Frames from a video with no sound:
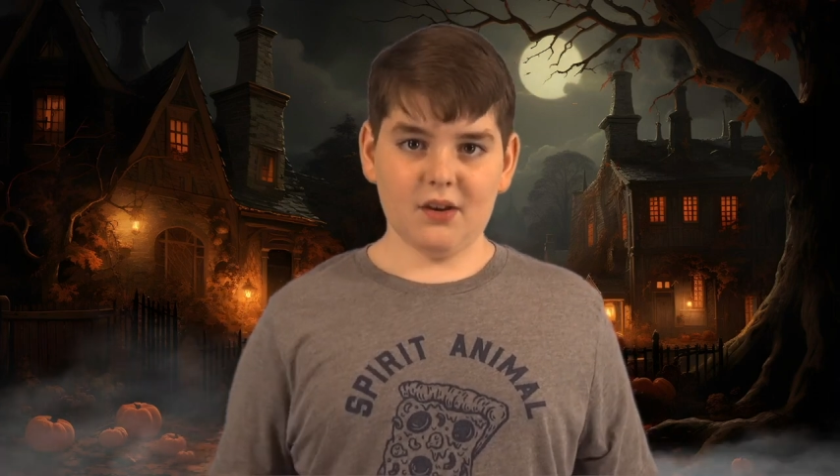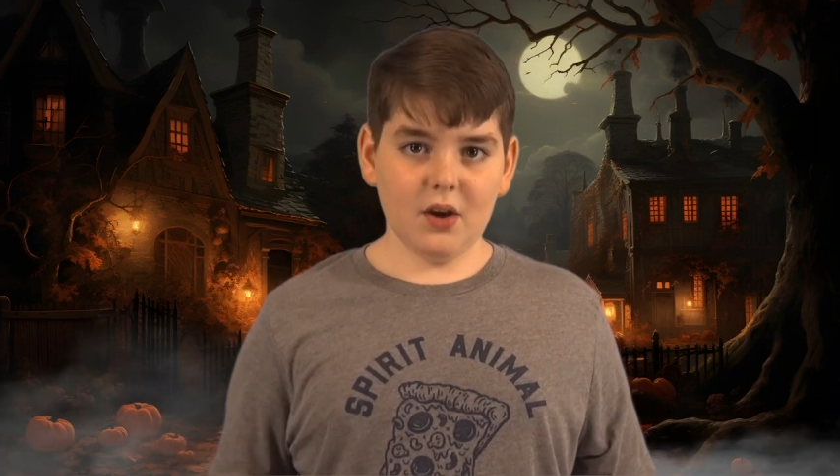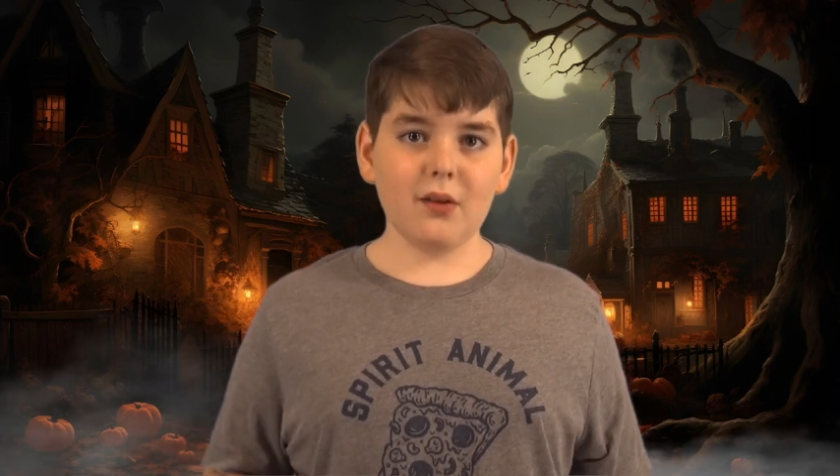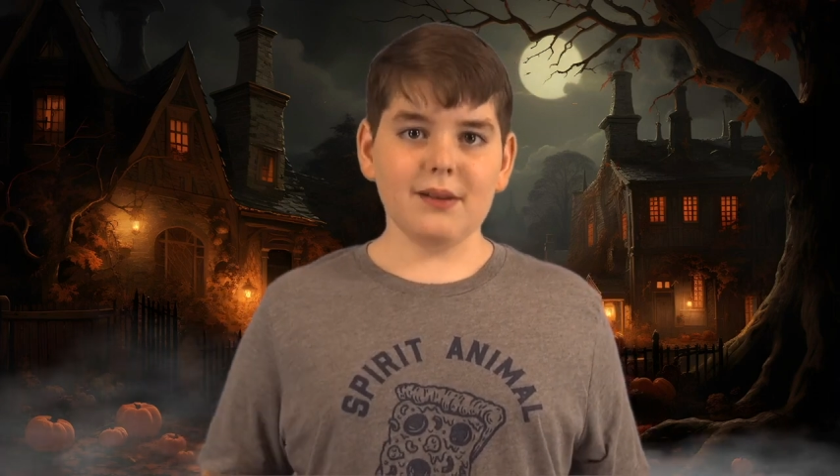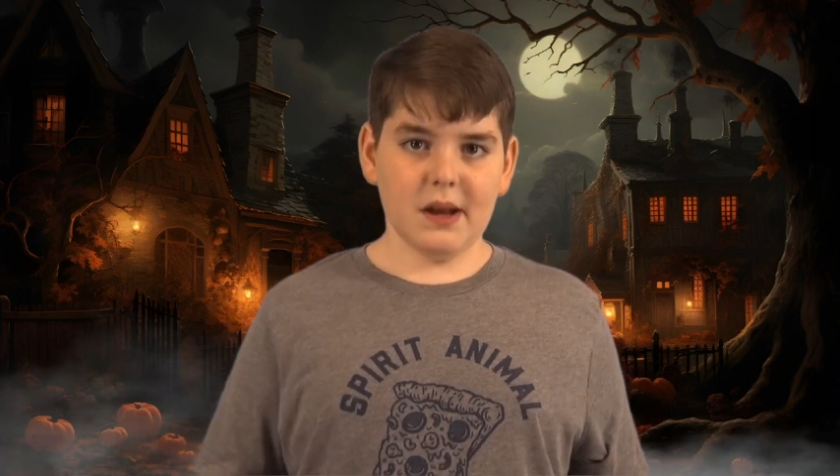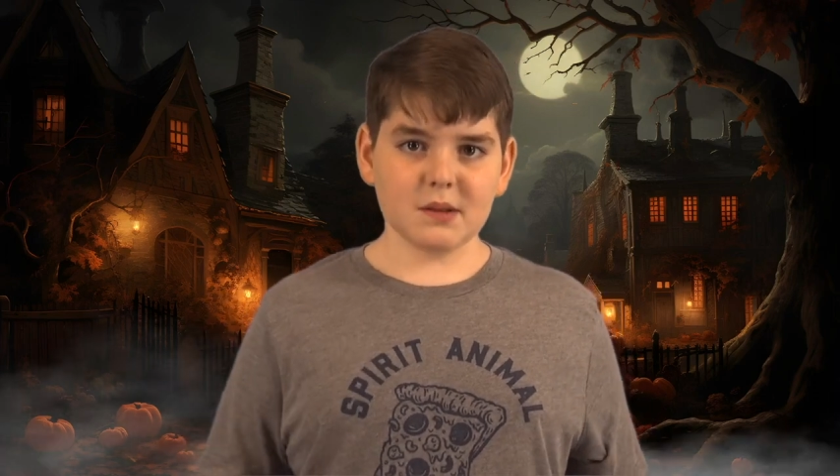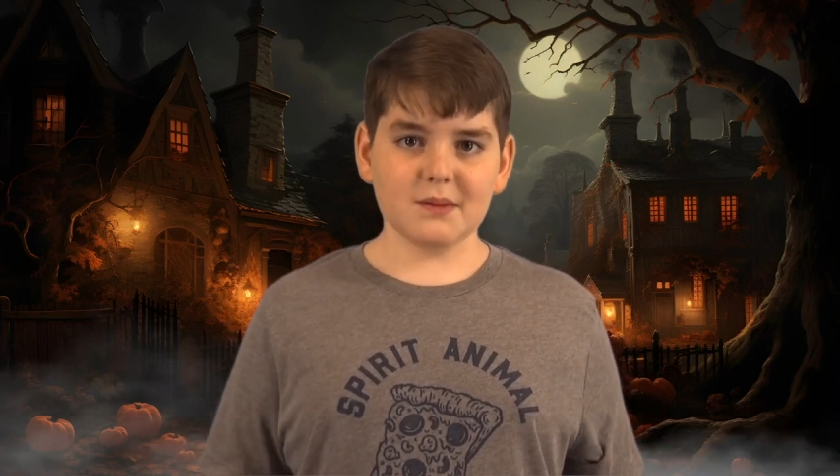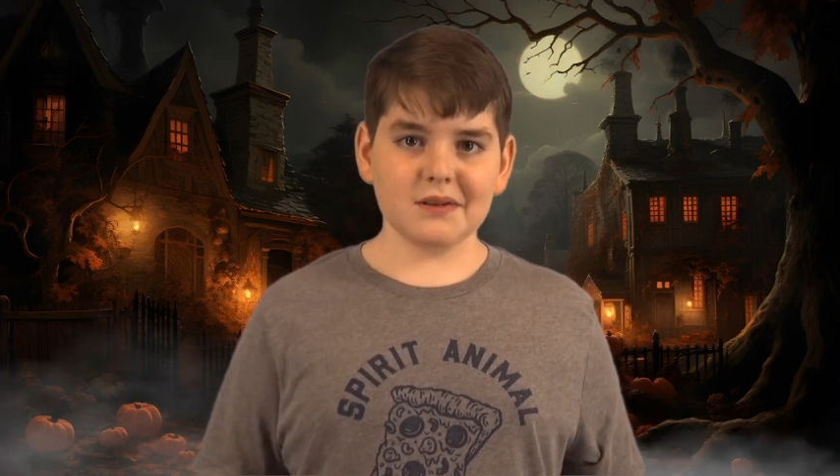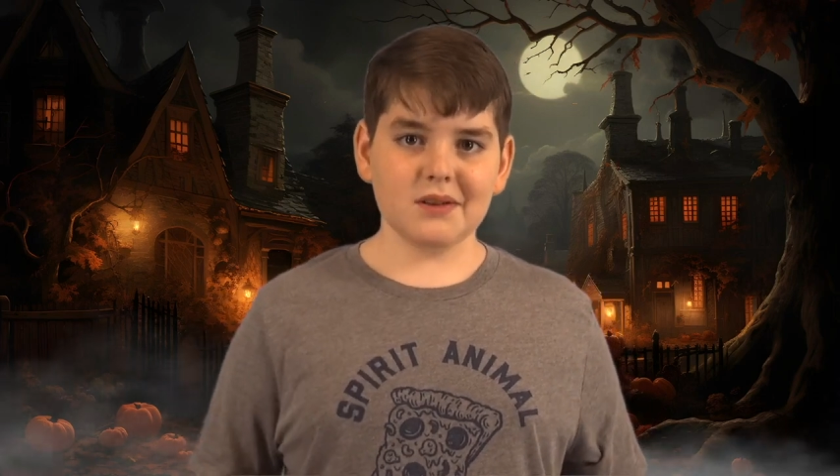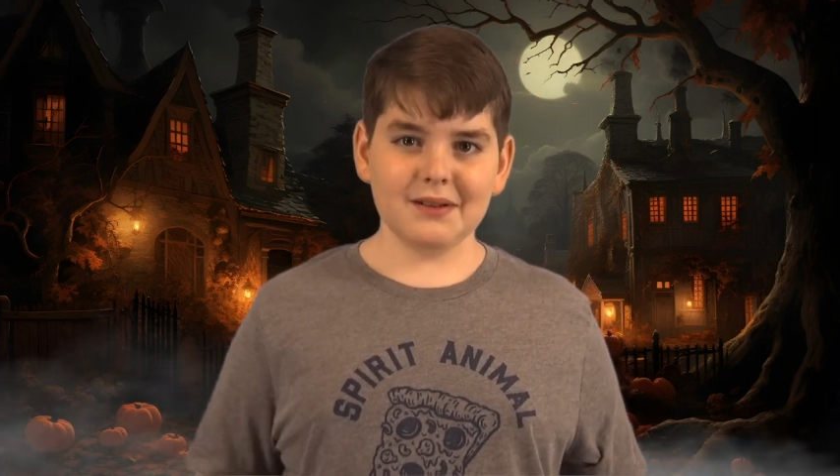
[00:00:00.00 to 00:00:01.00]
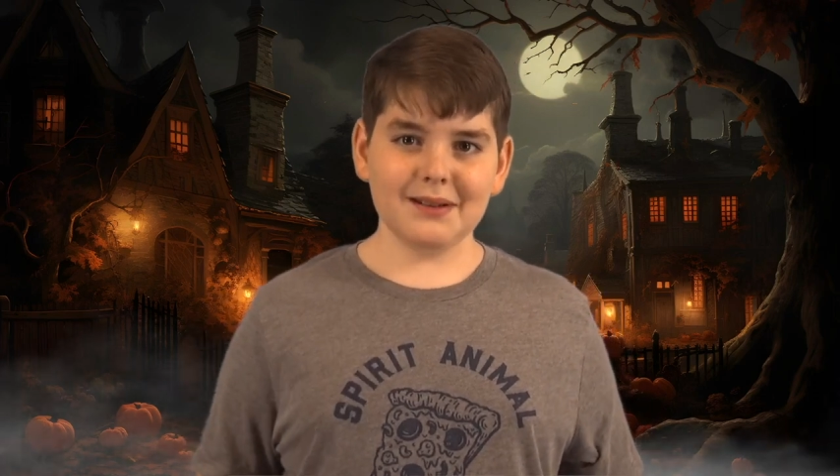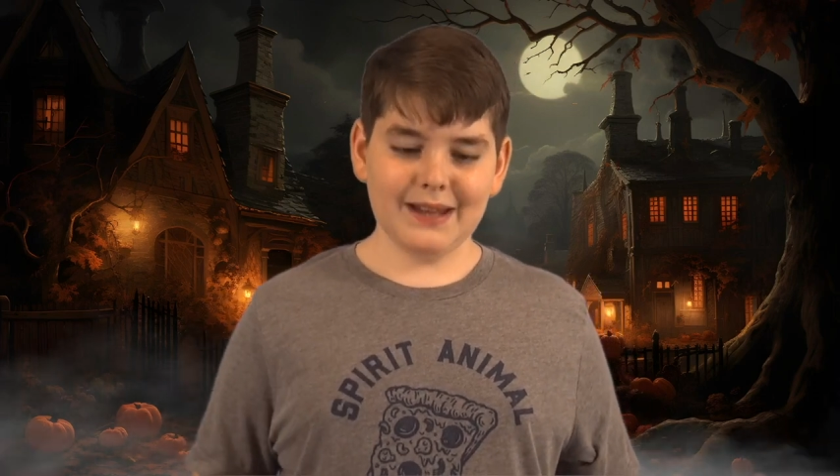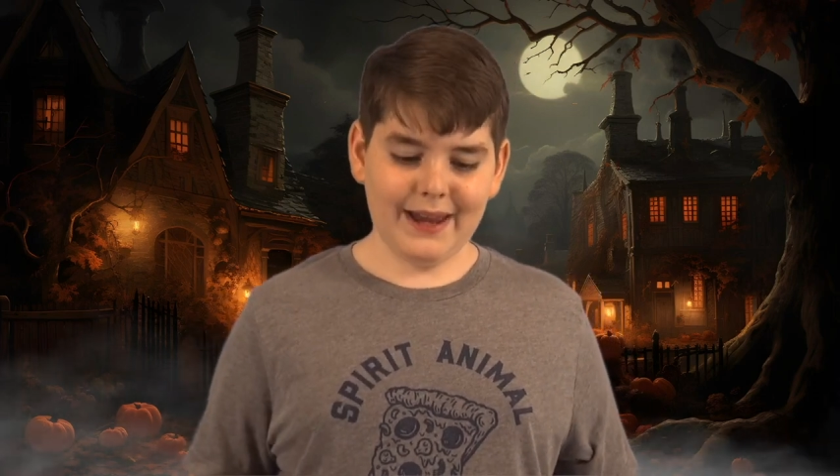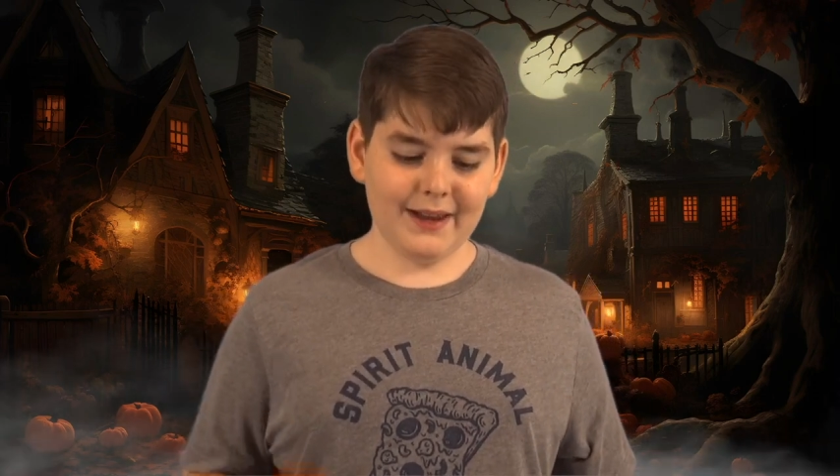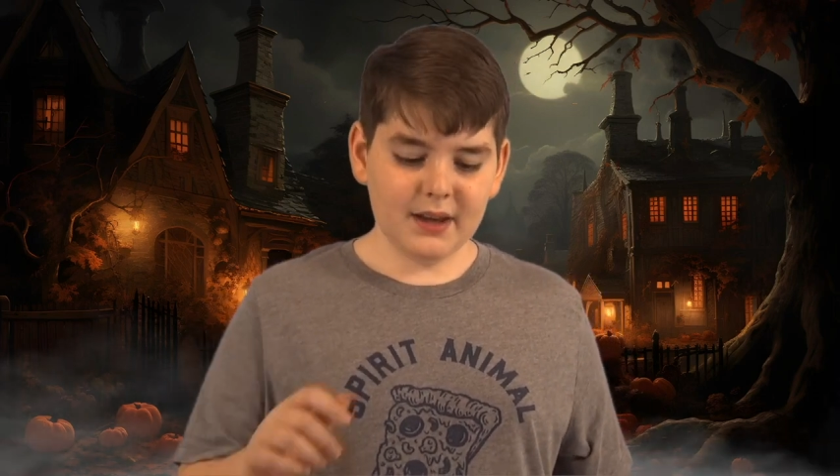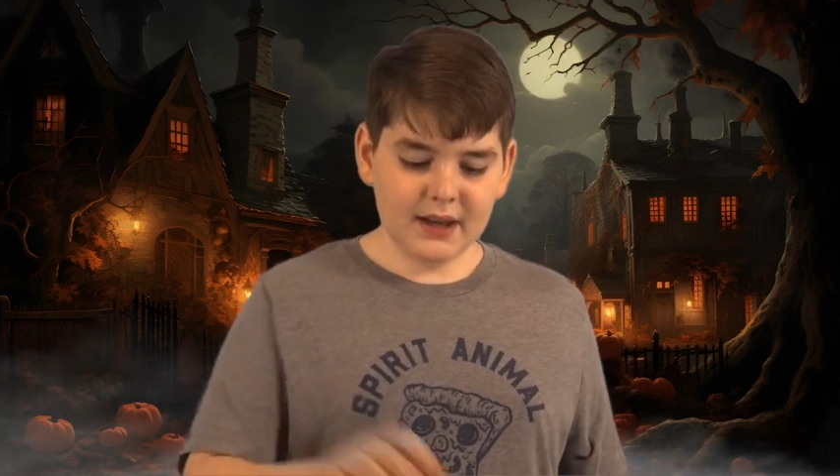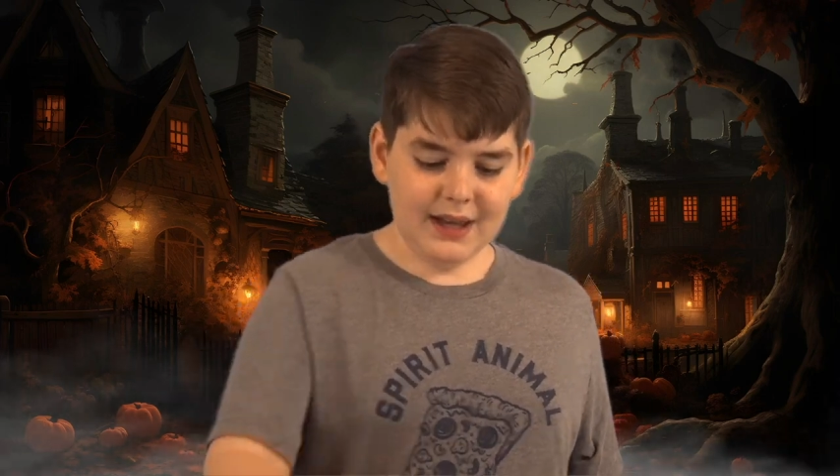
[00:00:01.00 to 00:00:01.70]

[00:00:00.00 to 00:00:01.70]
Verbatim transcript: your announcements for today.